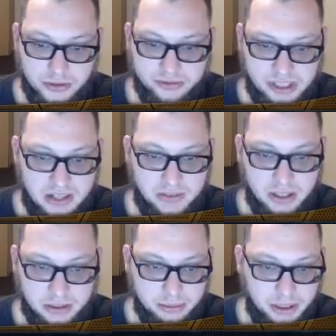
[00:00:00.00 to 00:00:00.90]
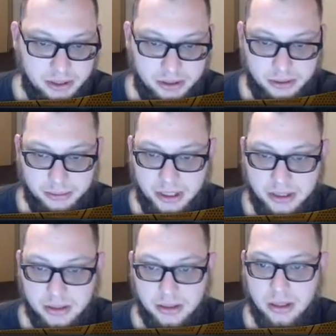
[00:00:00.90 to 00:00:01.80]
5 lightly played or near
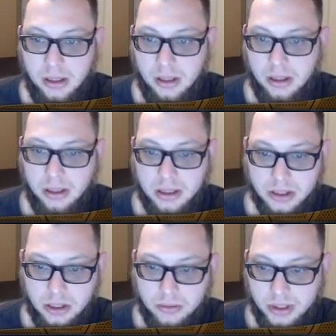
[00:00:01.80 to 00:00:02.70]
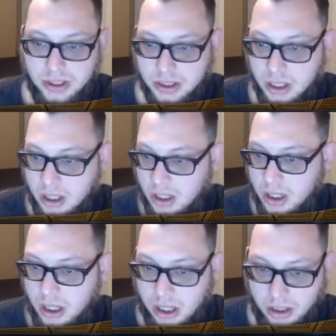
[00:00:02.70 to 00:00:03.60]
mint. As always,
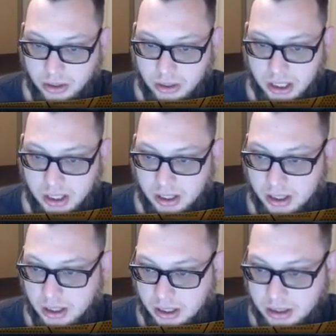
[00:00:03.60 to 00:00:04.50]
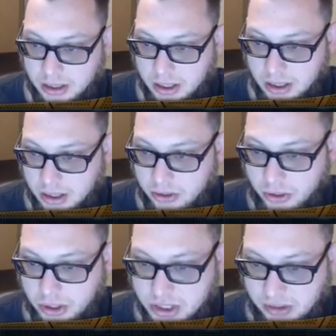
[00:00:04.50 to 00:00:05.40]
you got
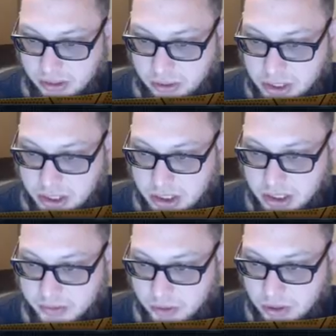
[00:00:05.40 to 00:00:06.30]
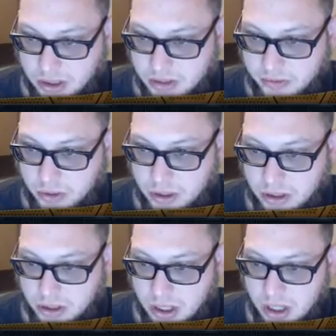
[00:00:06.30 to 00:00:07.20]
$3.73, $4.
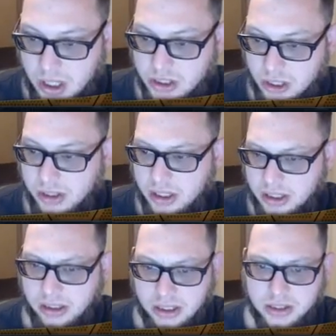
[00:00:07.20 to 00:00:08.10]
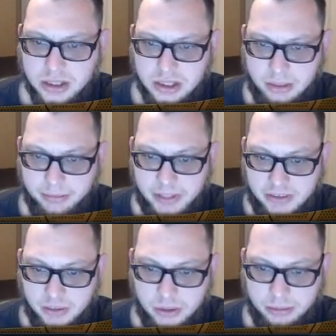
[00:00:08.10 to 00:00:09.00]
So I think these are the same 5
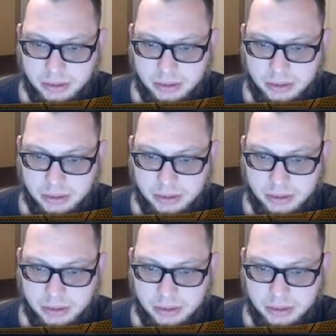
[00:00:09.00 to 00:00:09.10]
that were